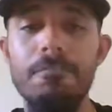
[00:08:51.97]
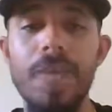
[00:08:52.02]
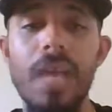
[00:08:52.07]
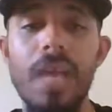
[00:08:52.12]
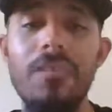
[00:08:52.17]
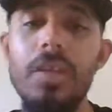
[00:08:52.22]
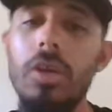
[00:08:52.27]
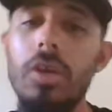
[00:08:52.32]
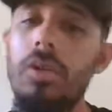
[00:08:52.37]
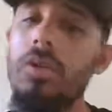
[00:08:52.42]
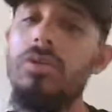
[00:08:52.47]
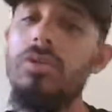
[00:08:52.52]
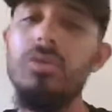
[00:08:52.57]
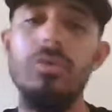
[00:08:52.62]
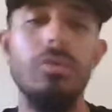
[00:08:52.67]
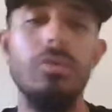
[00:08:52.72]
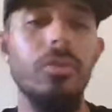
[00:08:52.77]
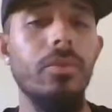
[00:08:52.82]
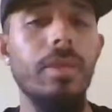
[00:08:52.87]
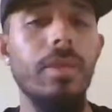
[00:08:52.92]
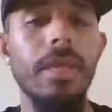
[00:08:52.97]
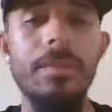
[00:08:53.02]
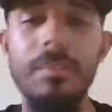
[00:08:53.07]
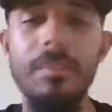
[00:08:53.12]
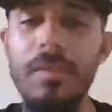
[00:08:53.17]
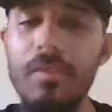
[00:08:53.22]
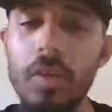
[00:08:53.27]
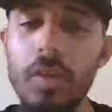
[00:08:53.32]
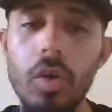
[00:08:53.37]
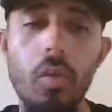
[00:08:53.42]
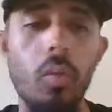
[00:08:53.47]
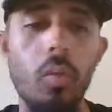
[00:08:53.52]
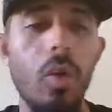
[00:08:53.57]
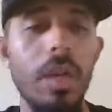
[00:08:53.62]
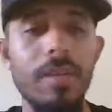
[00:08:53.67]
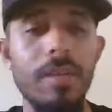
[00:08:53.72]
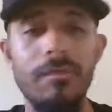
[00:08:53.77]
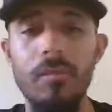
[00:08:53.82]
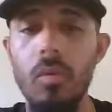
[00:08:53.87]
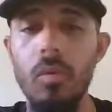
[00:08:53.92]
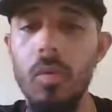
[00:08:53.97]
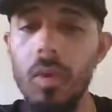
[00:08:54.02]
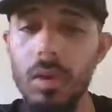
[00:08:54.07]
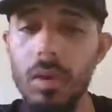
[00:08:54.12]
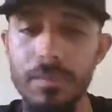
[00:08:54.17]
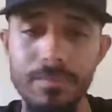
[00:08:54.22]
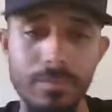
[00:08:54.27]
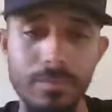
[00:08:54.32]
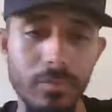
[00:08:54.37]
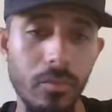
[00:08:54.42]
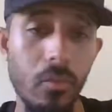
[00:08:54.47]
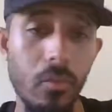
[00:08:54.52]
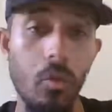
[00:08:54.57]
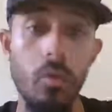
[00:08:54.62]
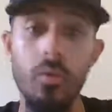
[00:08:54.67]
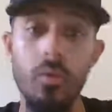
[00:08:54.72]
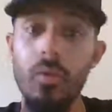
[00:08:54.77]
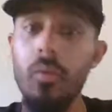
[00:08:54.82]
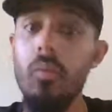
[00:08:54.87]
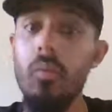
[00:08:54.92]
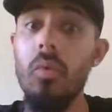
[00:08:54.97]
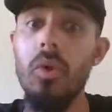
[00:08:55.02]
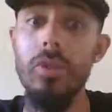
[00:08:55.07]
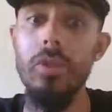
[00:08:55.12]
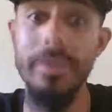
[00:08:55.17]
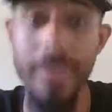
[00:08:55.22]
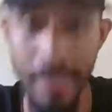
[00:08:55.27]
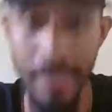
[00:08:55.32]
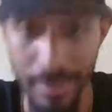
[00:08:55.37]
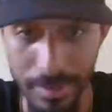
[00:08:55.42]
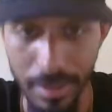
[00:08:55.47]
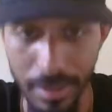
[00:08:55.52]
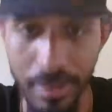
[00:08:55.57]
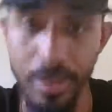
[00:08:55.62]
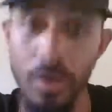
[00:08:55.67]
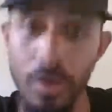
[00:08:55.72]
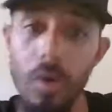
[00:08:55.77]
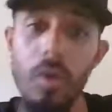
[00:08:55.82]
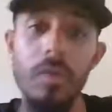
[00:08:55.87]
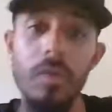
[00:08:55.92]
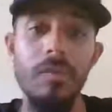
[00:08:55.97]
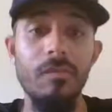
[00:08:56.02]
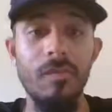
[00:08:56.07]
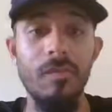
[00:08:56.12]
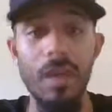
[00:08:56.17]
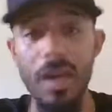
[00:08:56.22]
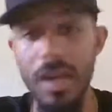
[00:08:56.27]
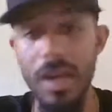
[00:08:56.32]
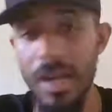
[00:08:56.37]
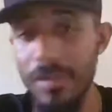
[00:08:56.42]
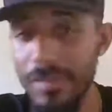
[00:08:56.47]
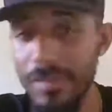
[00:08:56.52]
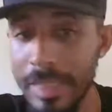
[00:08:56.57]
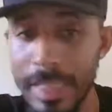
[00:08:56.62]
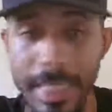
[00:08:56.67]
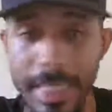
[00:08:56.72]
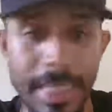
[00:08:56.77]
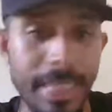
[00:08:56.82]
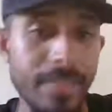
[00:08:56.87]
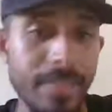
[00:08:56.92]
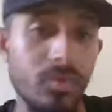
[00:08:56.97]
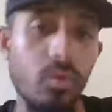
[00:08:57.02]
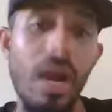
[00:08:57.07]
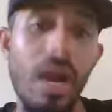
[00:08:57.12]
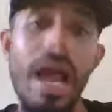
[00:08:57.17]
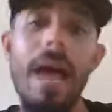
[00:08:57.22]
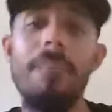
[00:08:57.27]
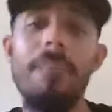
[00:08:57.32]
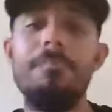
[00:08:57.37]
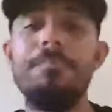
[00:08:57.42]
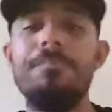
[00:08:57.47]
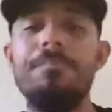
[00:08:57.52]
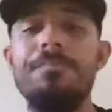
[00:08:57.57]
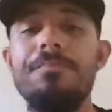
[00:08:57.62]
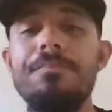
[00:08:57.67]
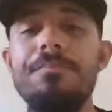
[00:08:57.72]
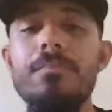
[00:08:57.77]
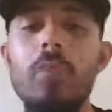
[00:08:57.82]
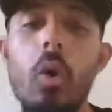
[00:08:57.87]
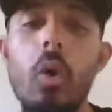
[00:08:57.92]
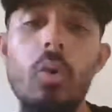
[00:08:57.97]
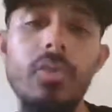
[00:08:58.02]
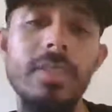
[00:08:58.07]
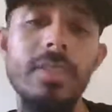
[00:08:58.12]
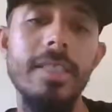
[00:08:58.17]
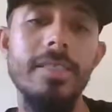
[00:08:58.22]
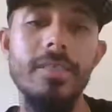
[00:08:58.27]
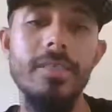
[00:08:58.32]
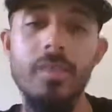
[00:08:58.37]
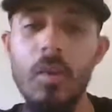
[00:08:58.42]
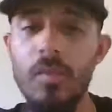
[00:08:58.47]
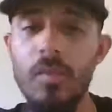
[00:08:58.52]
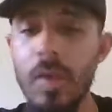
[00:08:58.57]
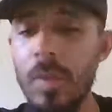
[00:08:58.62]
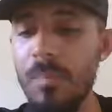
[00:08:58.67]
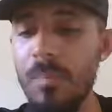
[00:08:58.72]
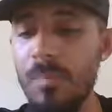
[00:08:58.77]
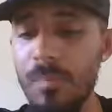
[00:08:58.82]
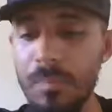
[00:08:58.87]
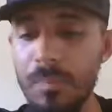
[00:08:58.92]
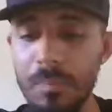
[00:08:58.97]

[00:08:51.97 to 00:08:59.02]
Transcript: If you don't go 2 and 3, if you go 1 and 4, or the worst case scenario, 0 and 5, it's a wrap. Whole season's over.